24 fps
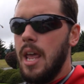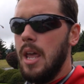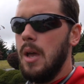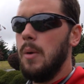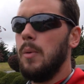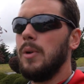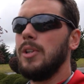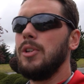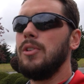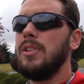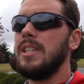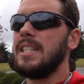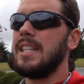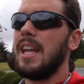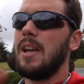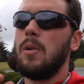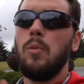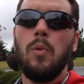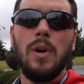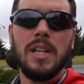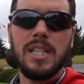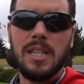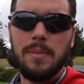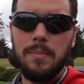We'll do this like
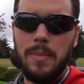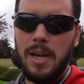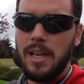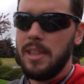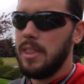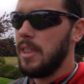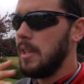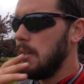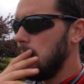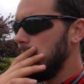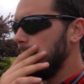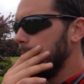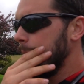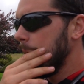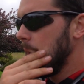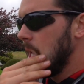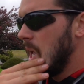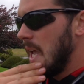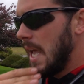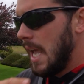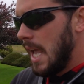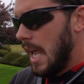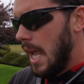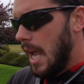once a month.
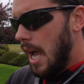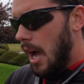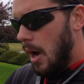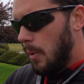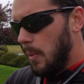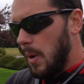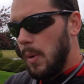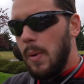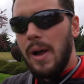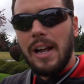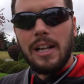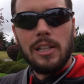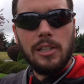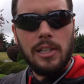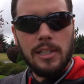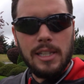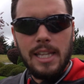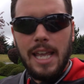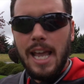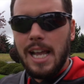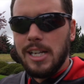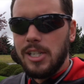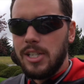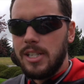I'll weed whack along
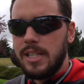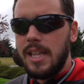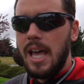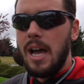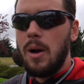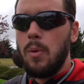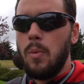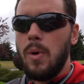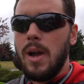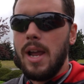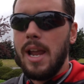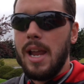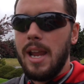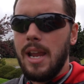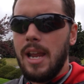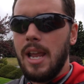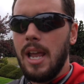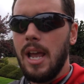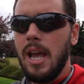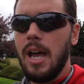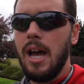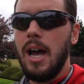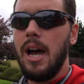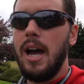the edges. That way
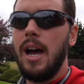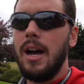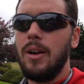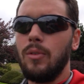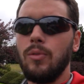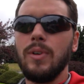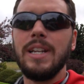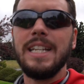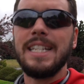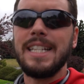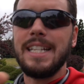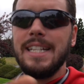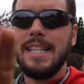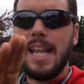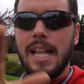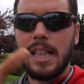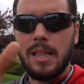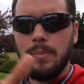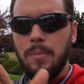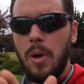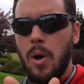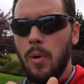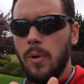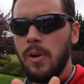Reese can take the
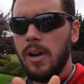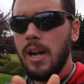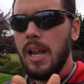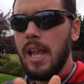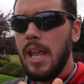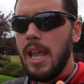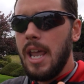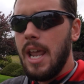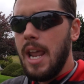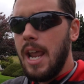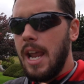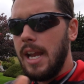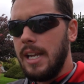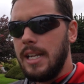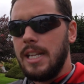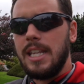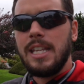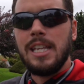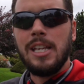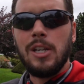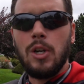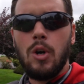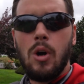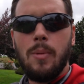mower and he
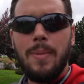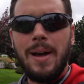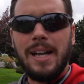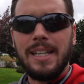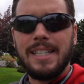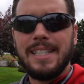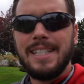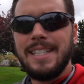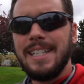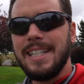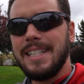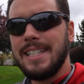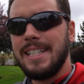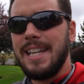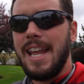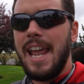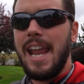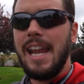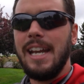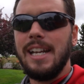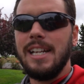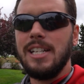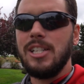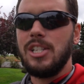can go about 6 to
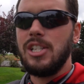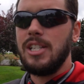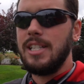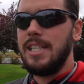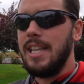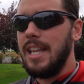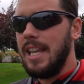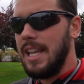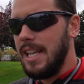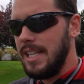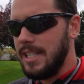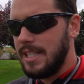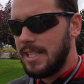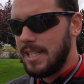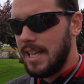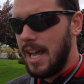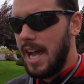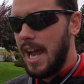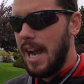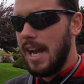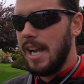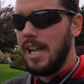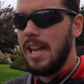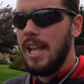8 inches
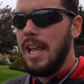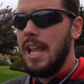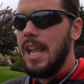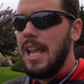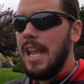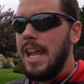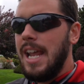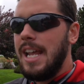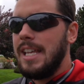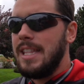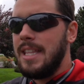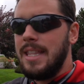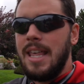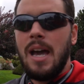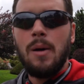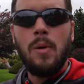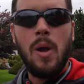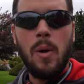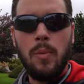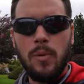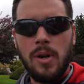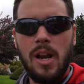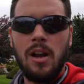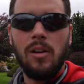inside, and then that way
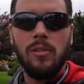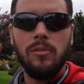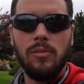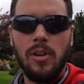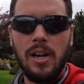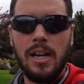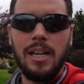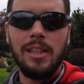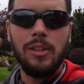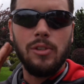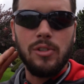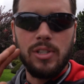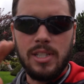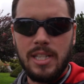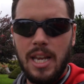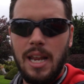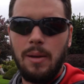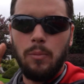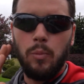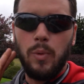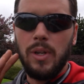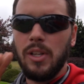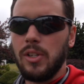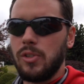we're not running those
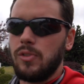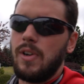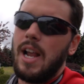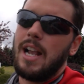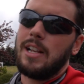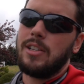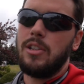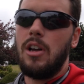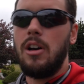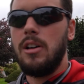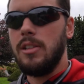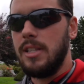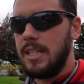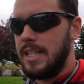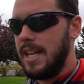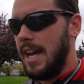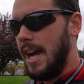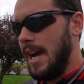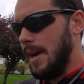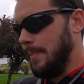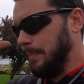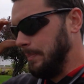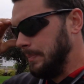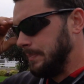same wheel tracks all the
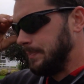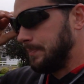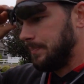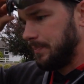time.